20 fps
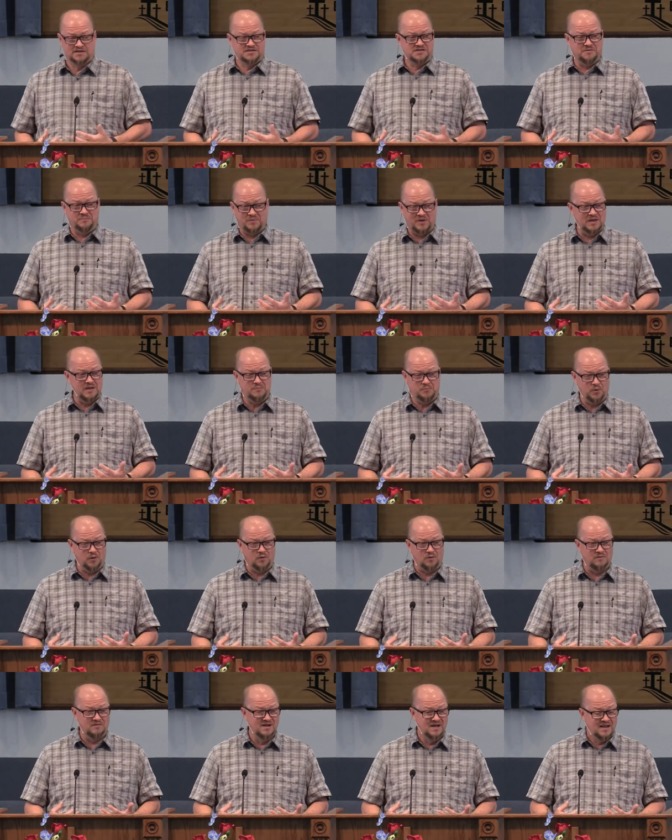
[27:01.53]
to
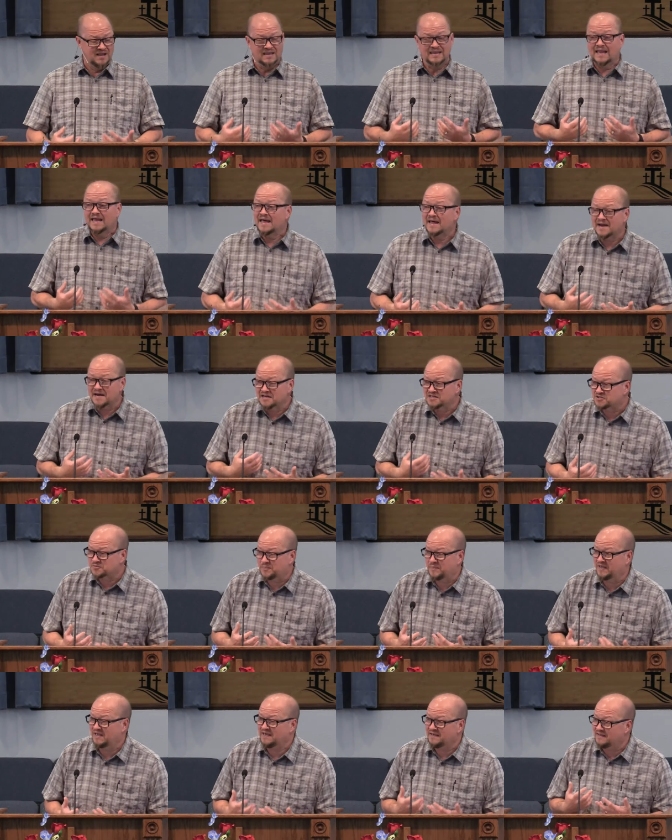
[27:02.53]
people. Let us
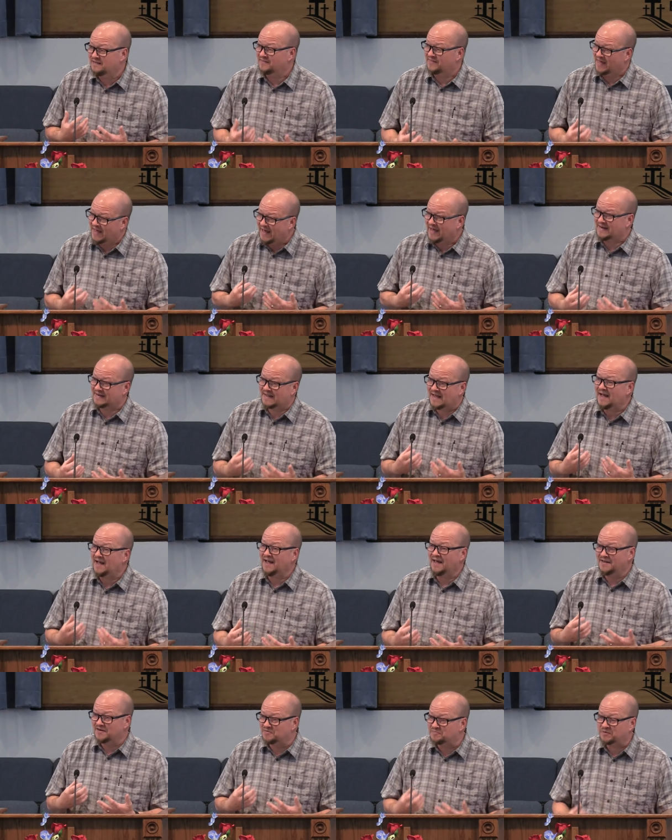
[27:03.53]
be that
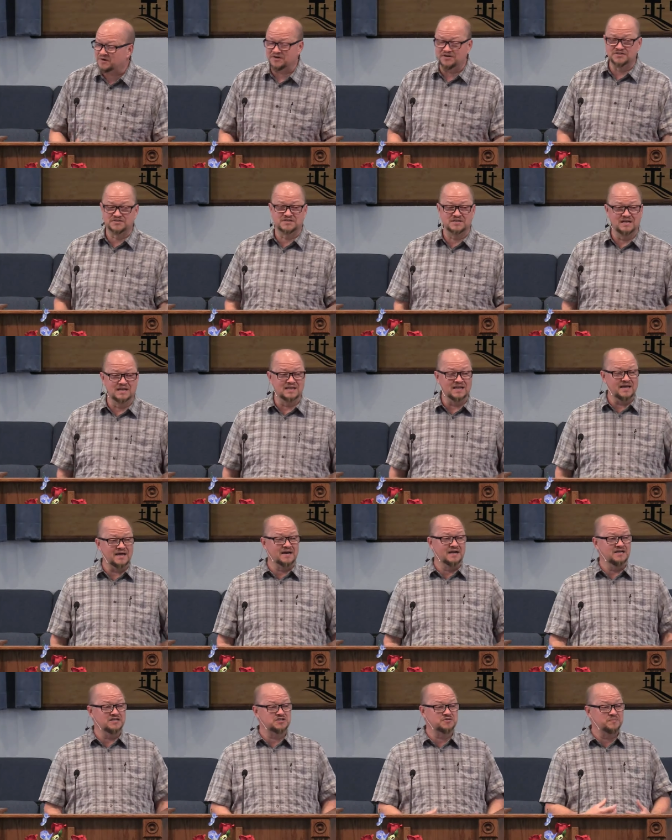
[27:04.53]
kind of person. Let
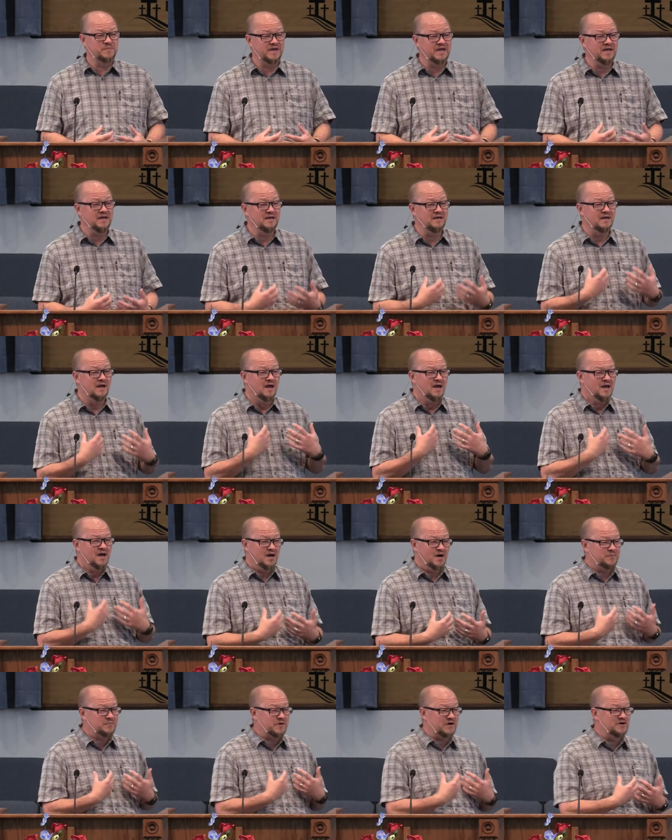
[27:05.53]
us be
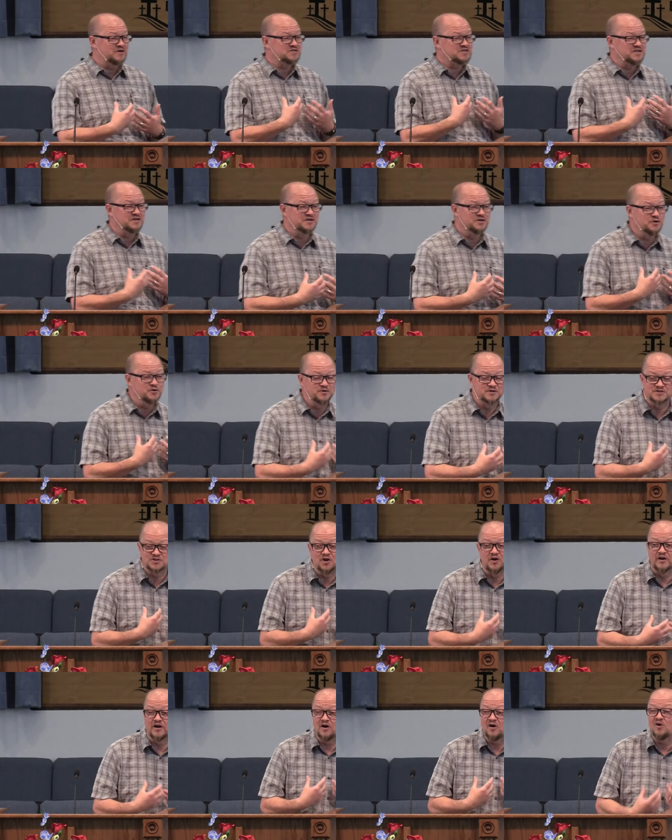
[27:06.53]
a person who is
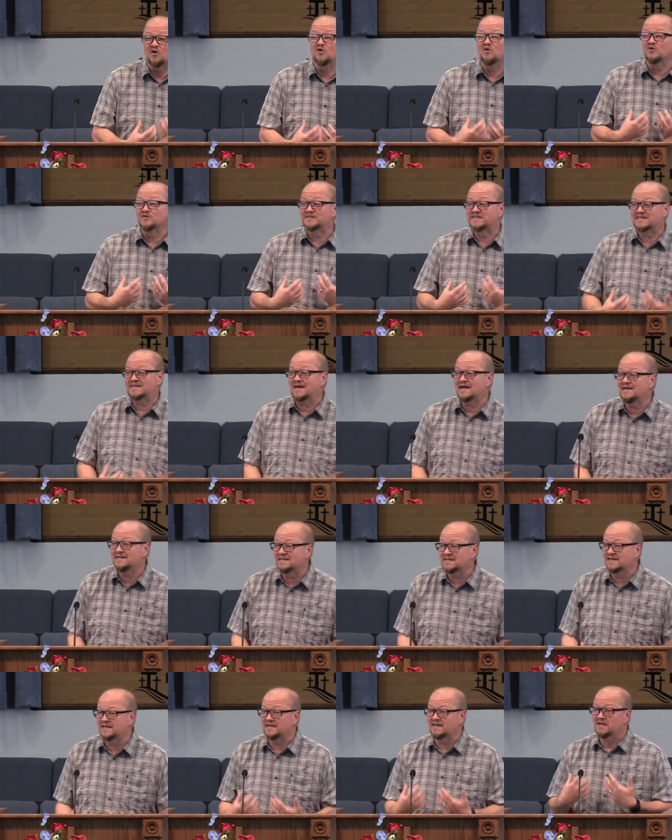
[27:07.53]
going to hold
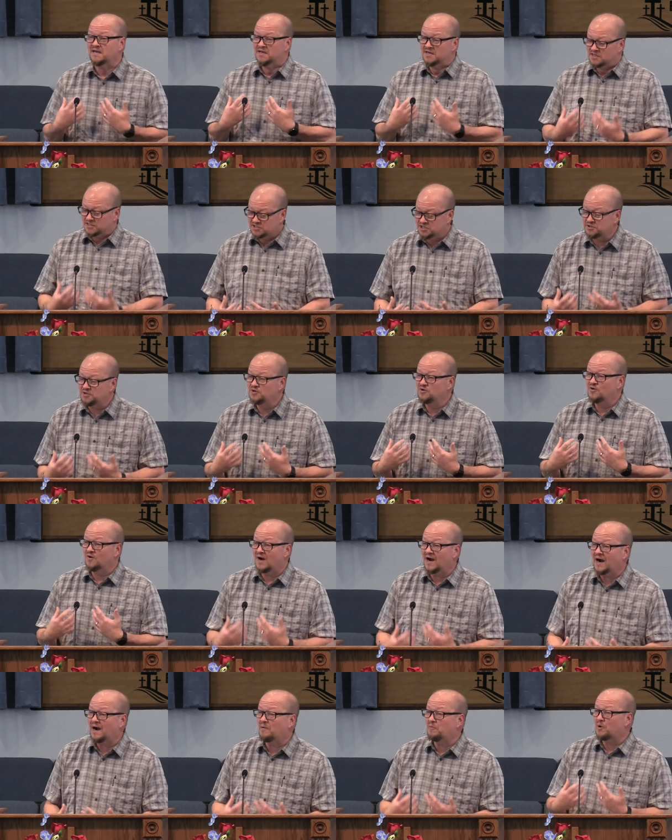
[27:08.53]
tightly to
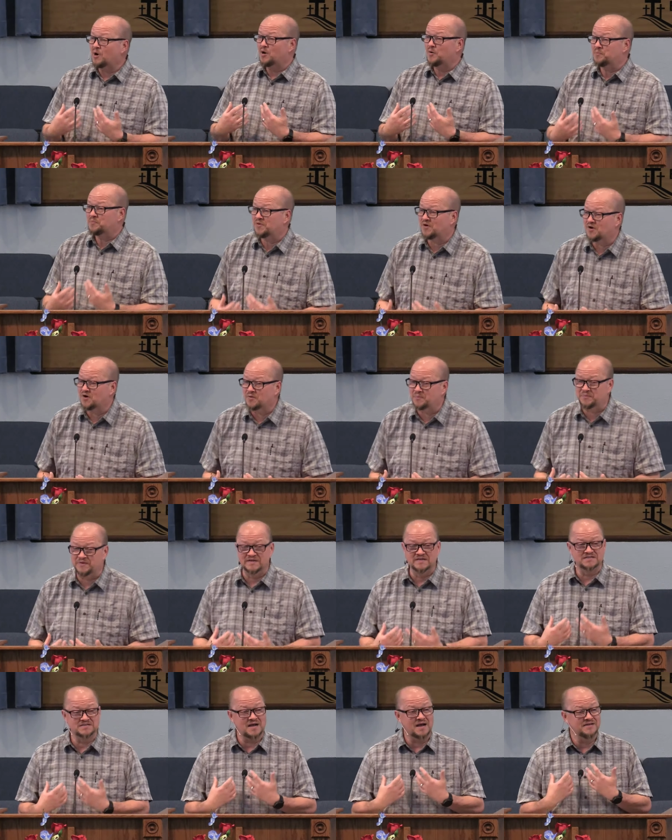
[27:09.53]
our
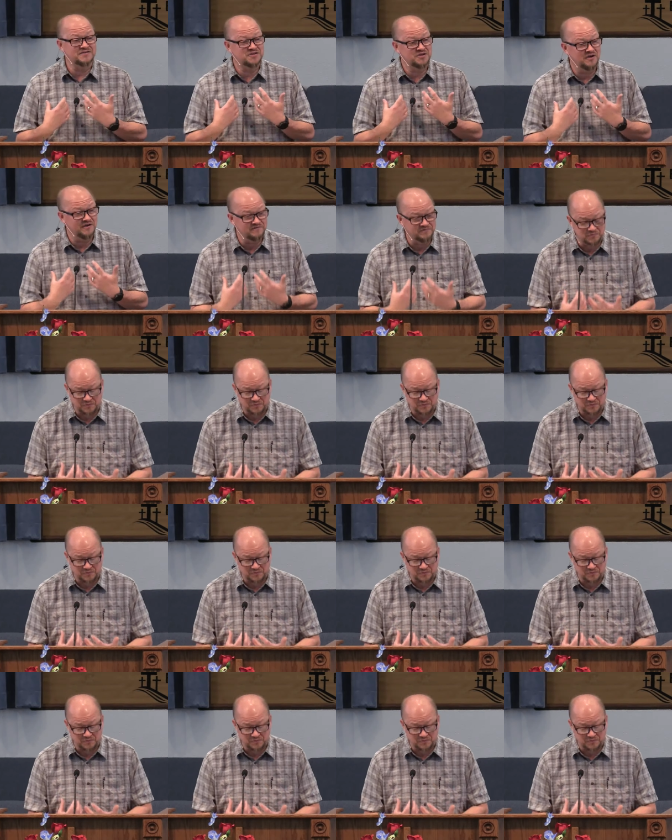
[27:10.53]
purpose uh, of